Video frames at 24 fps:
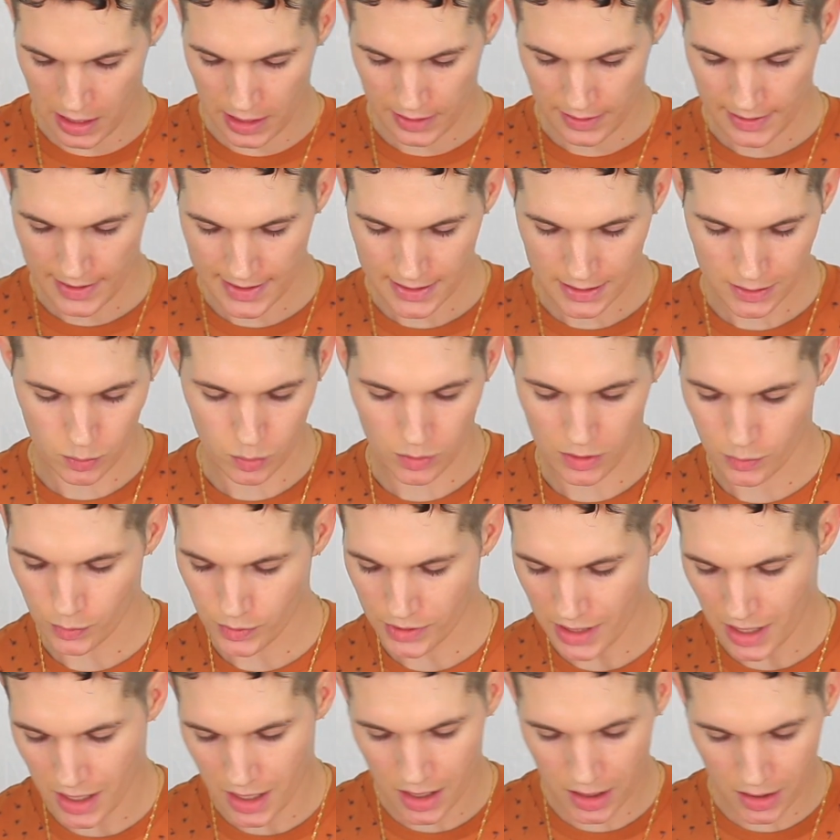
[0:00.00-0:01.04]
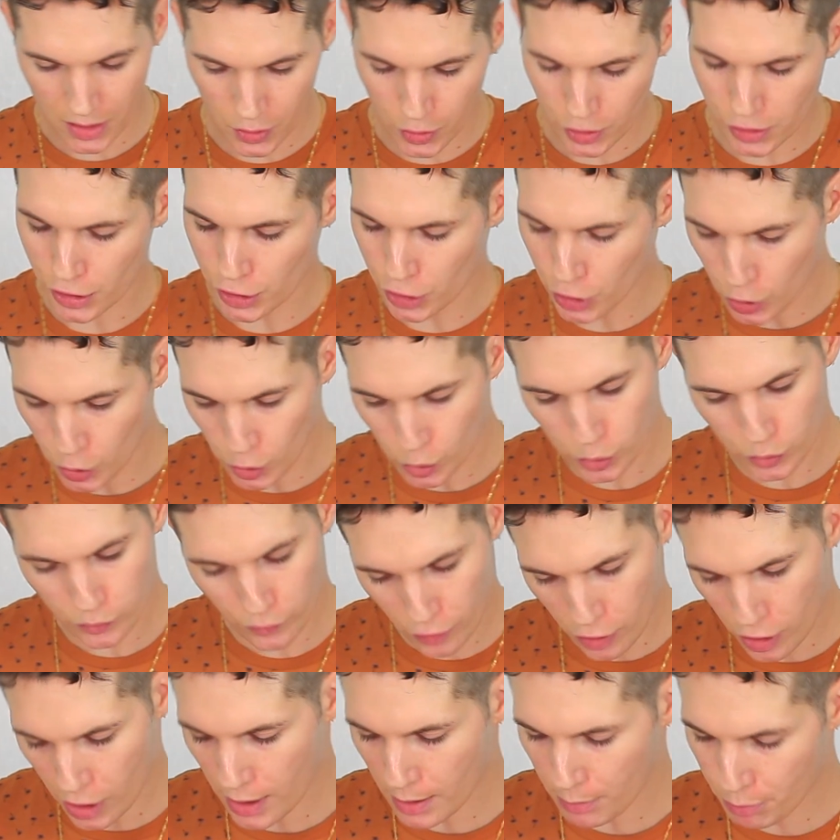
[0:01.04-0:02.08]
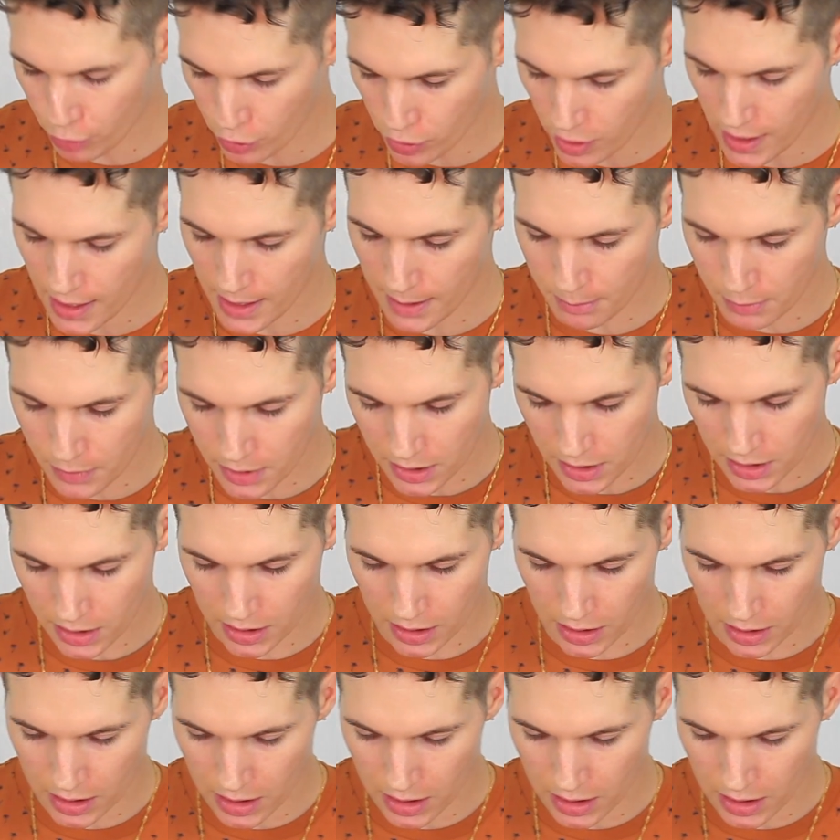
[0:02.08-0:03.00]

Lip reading: That's what we are gonna use for our primer.